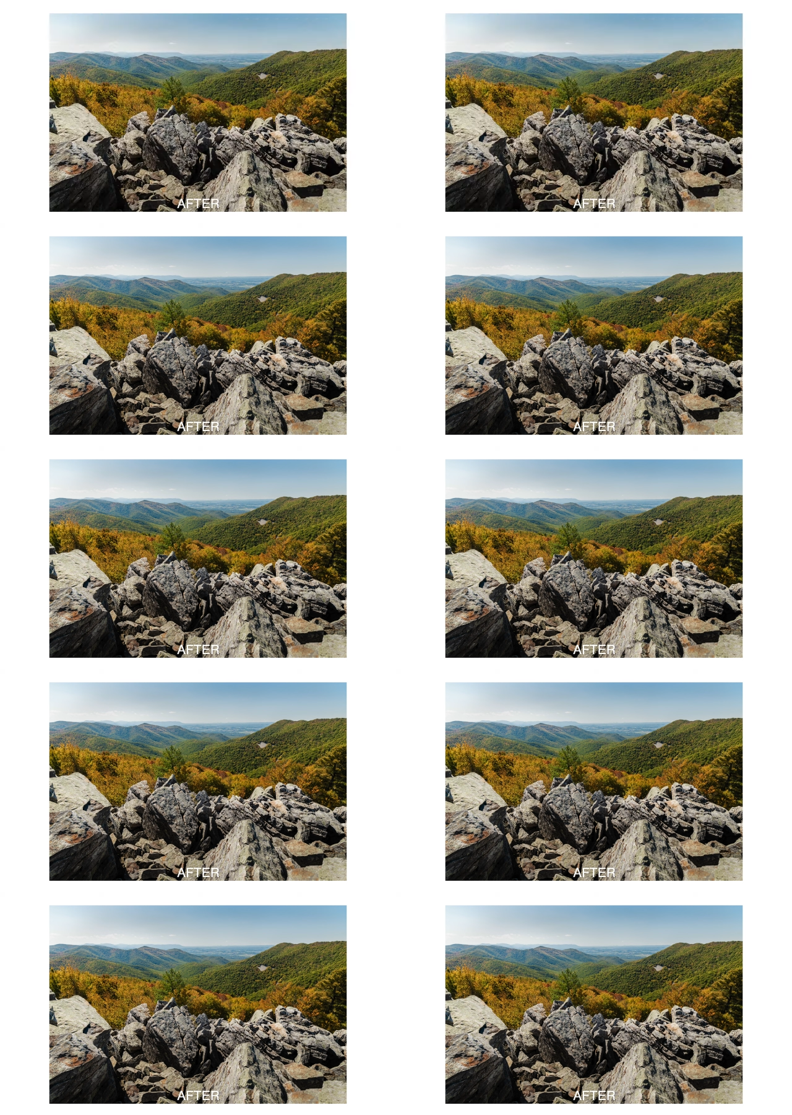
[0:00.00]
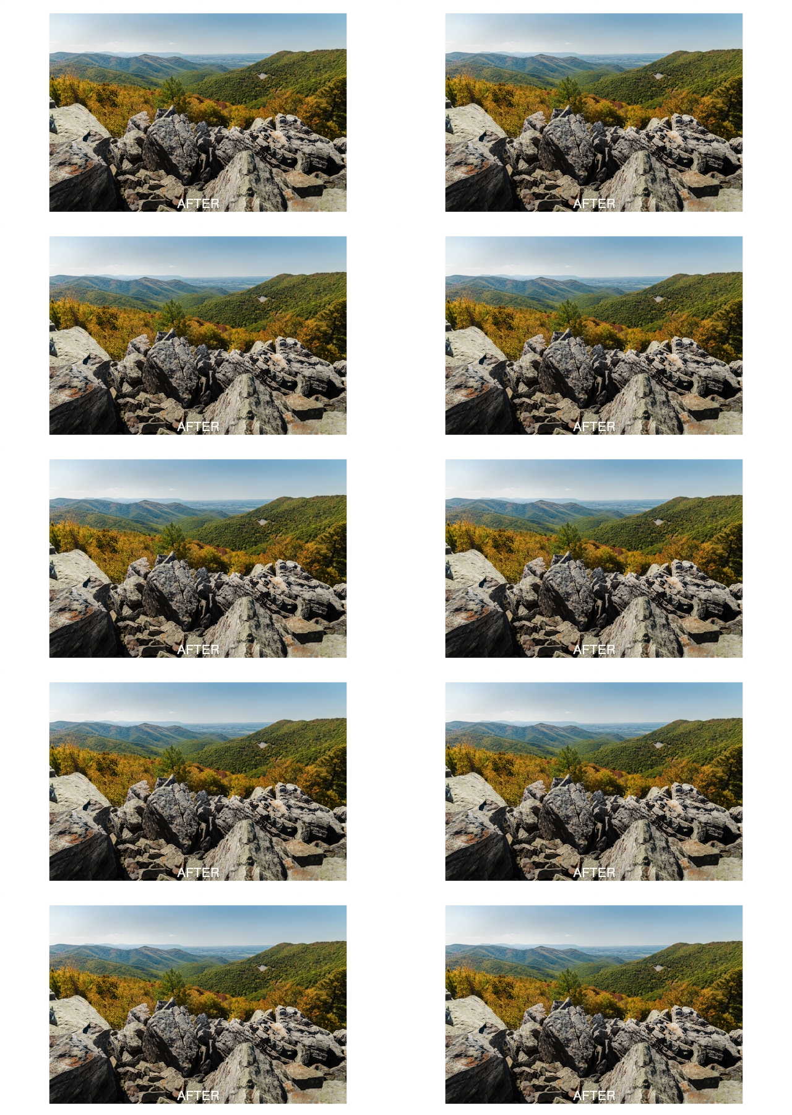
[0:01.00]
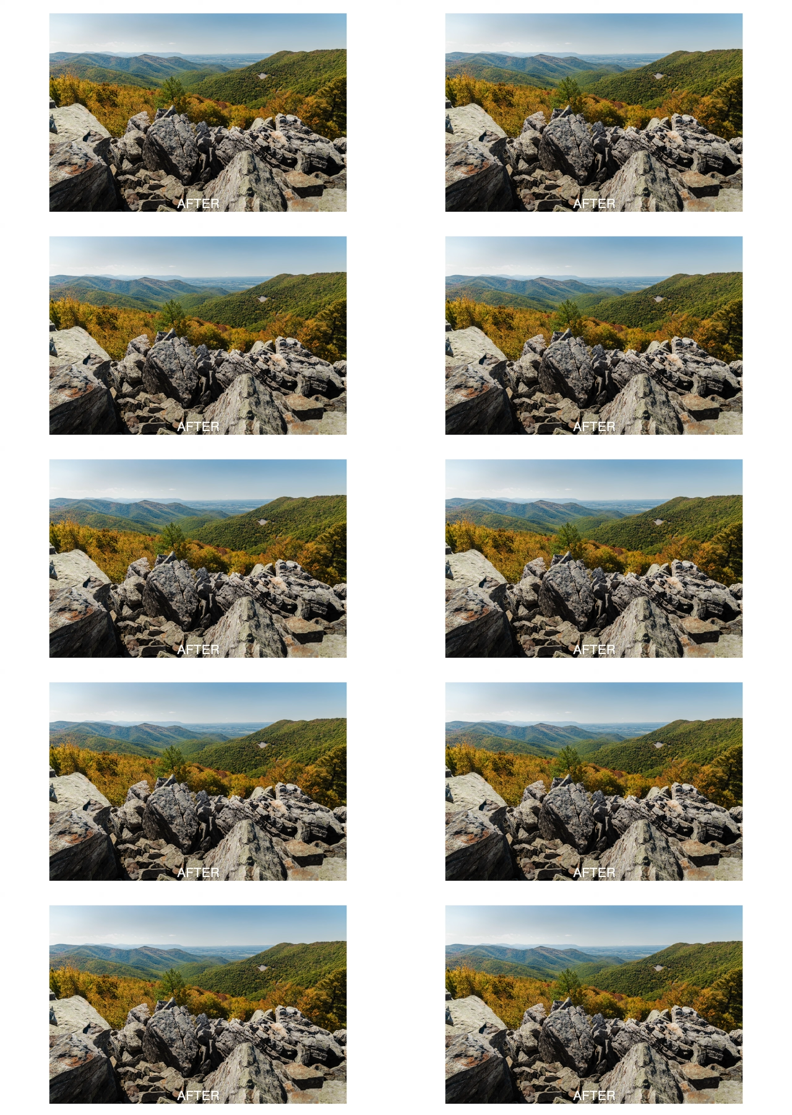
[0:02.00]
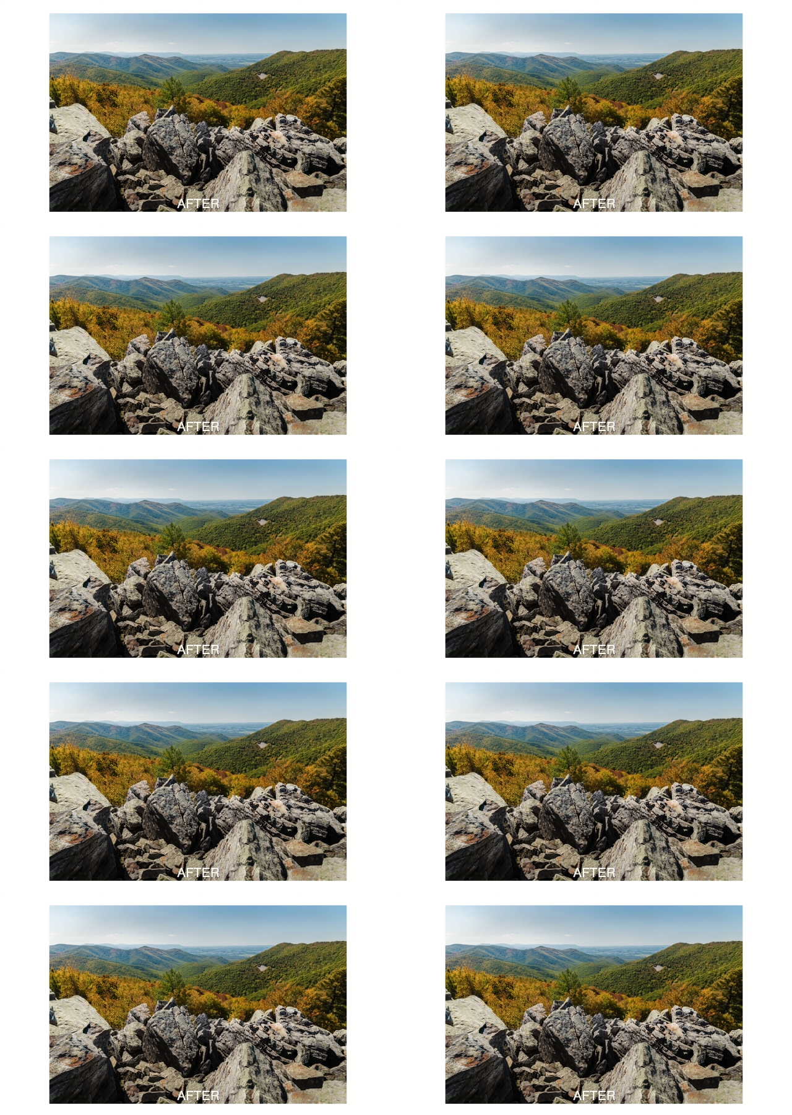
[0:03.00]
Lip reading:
[unreadable: no face in view]